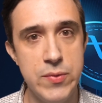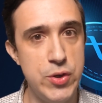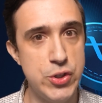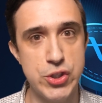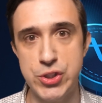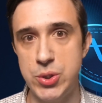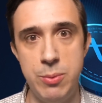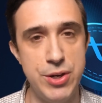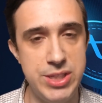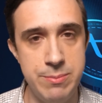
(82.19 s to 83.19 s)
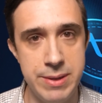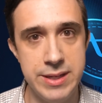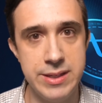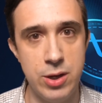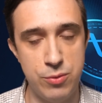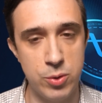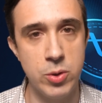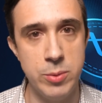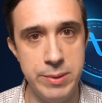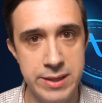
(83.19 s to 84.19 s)
there's just so much demand now for
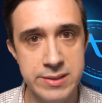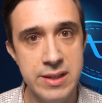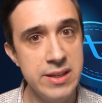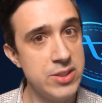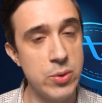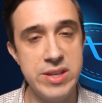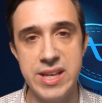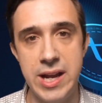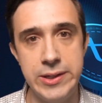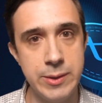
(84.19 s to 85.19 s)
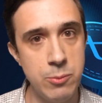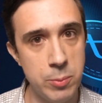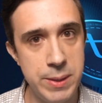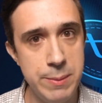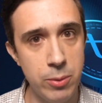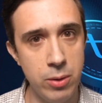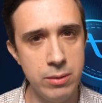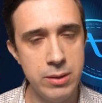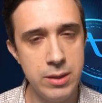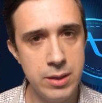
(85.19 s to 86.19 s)
cocoa beans. So he's hiring more
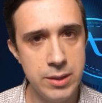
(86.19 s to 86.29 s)
people.